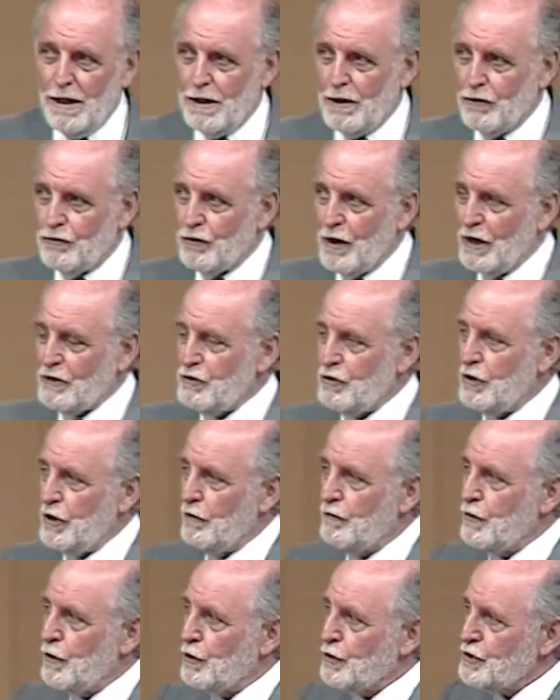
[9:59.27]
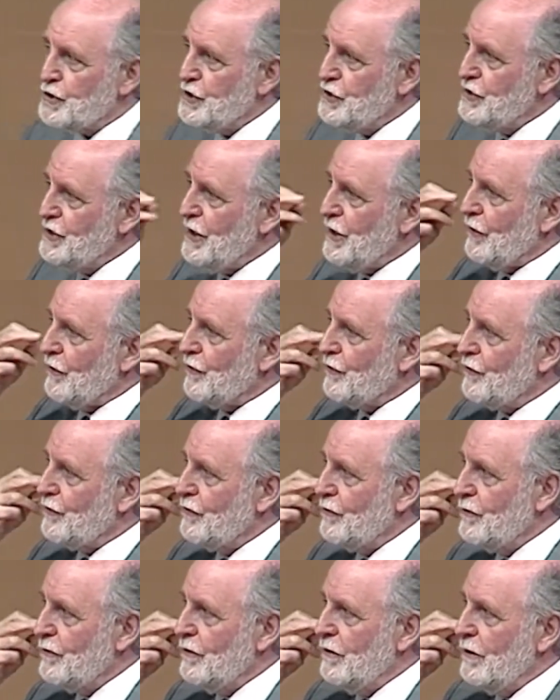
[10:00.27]
The tragedy, of course, is
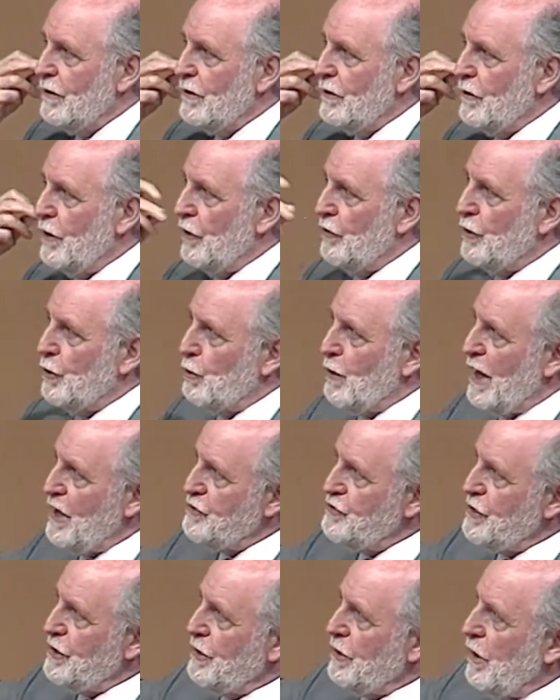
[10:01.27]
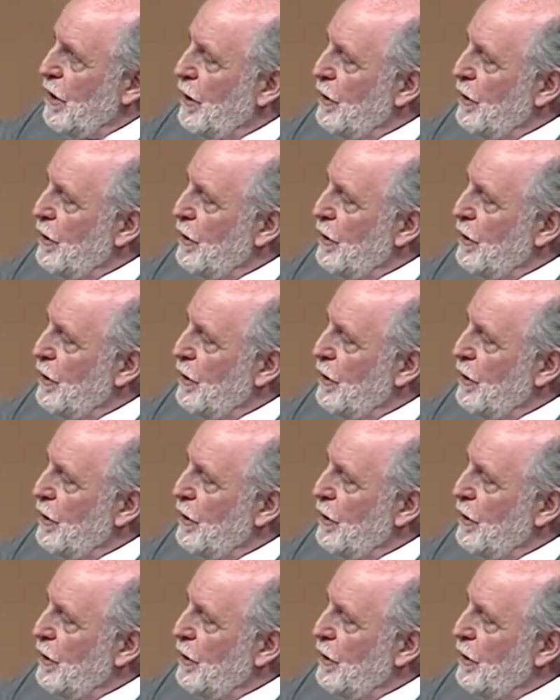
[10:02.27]
this: that the writing